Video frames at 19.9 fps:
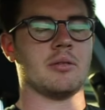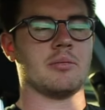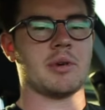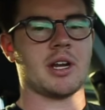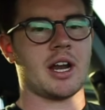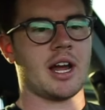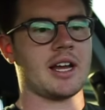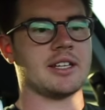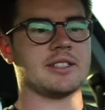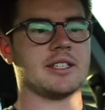
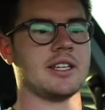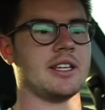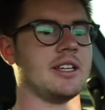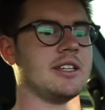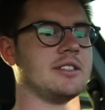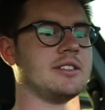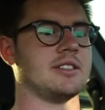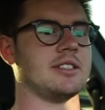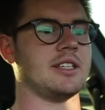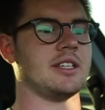but it has
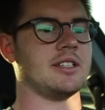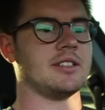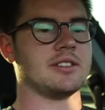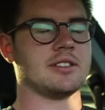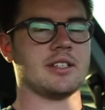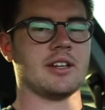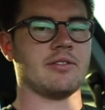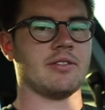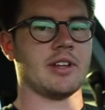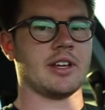heated seats,
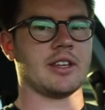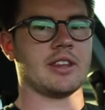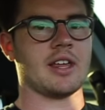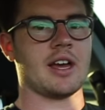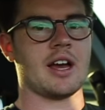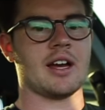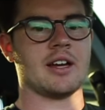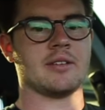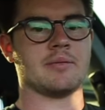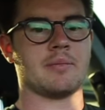stuff like
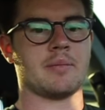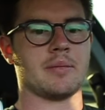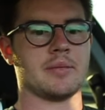that.